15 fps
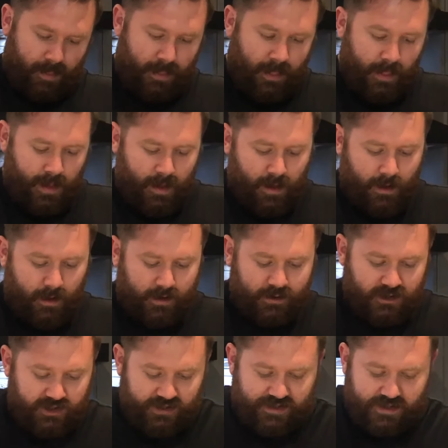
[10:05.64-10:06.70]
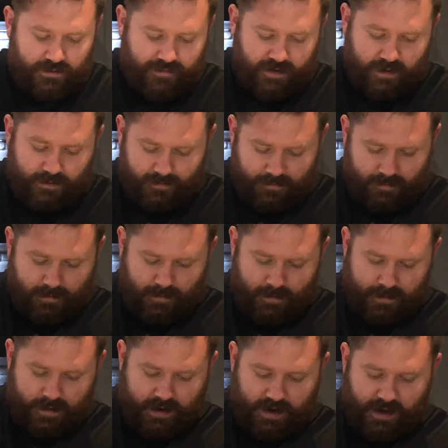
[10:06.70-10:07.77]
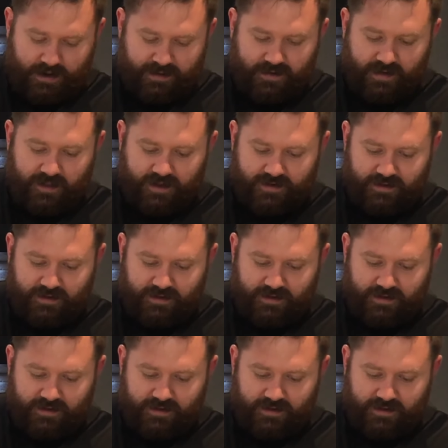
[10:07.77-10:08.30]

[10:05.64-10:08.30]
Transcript: and just sieve it into this